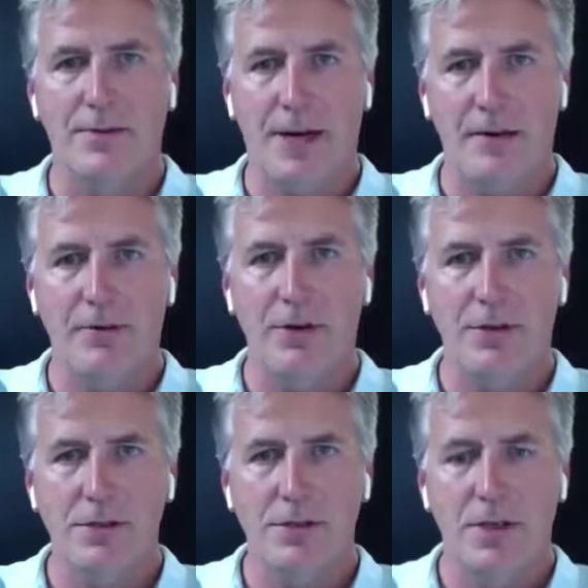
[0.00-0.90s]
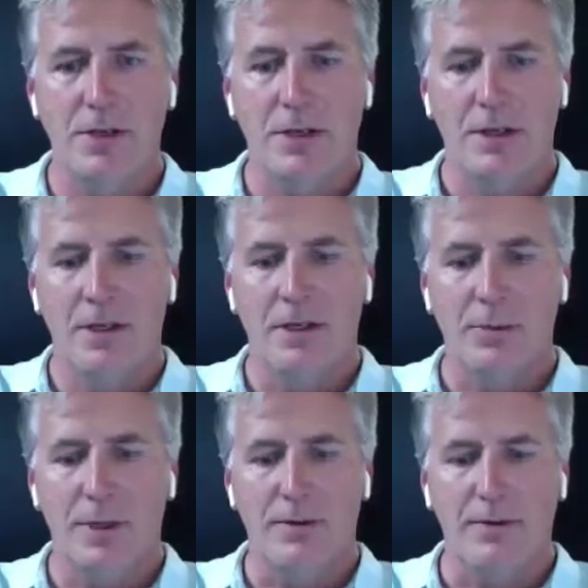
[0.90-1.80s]
5 years, is
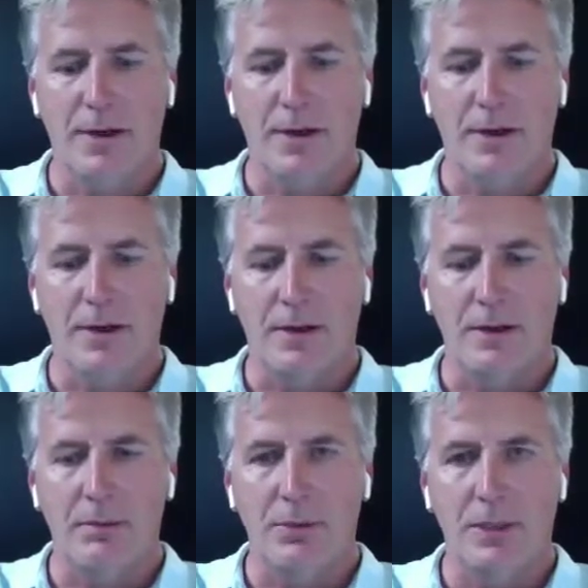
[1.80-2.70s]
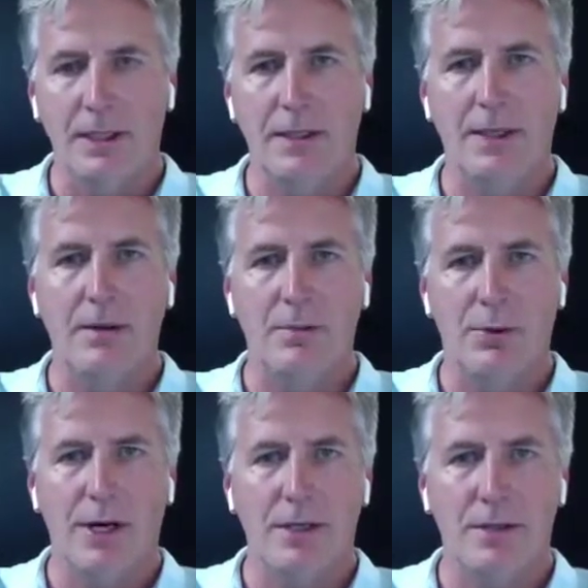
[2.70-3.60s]
we have completely
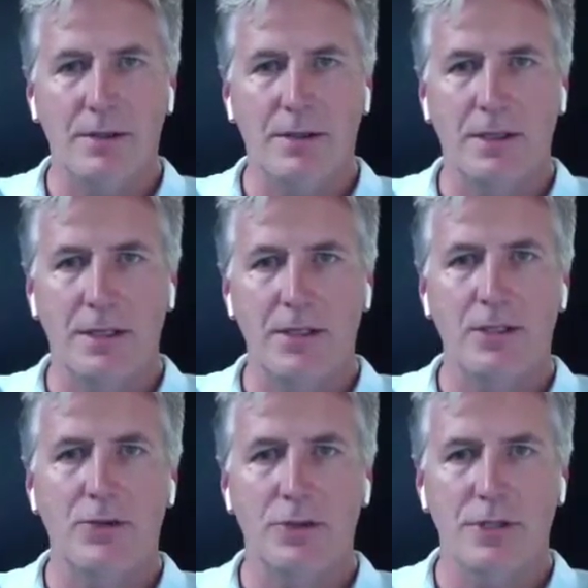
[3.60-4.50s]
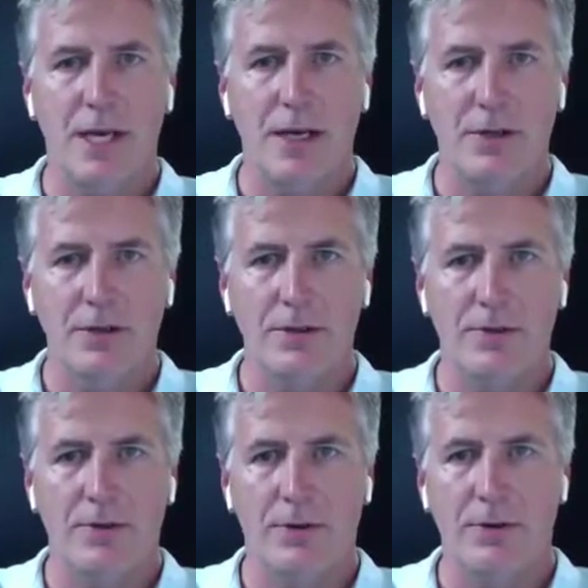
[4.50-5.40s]
embraced the industry
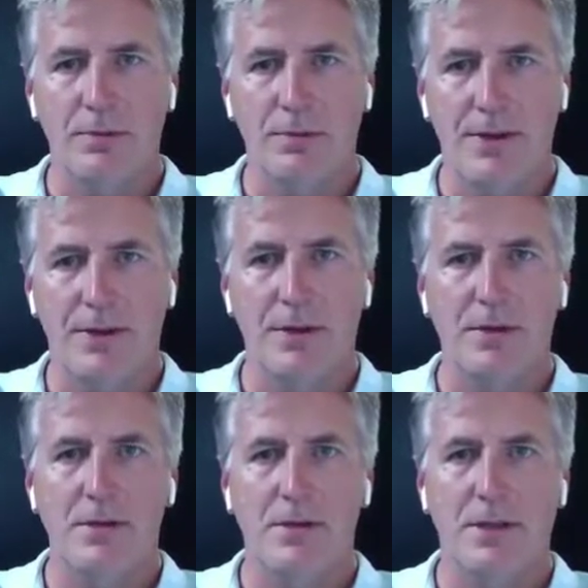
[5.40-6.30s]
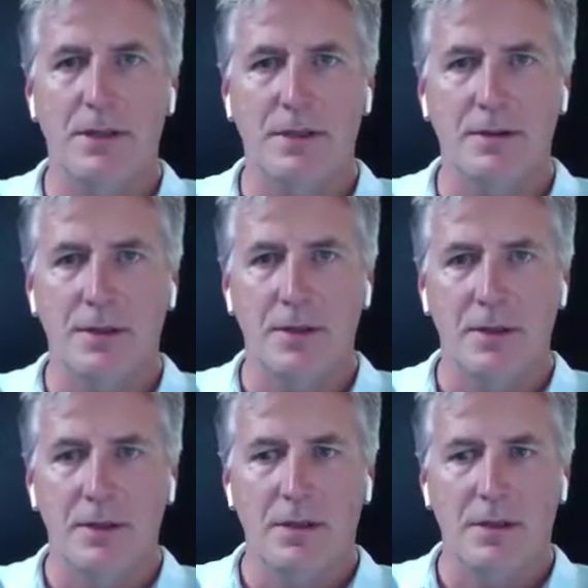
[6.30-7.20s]
standards for methods and
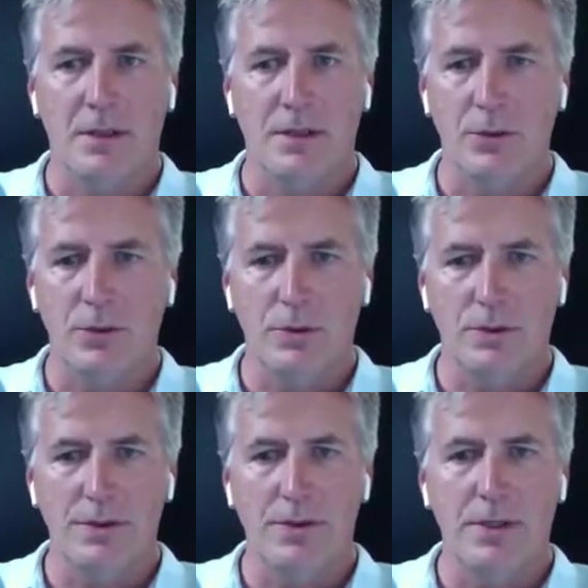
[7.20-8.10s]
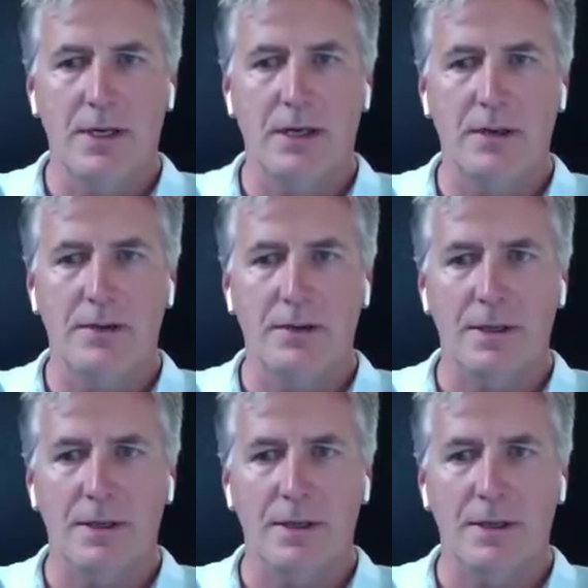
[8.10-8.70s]
tools, and